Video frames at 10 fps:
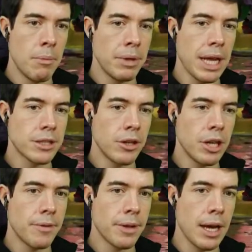But that's
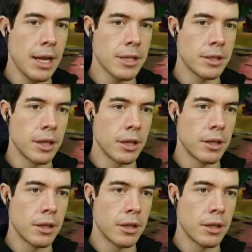only for that, isn't it?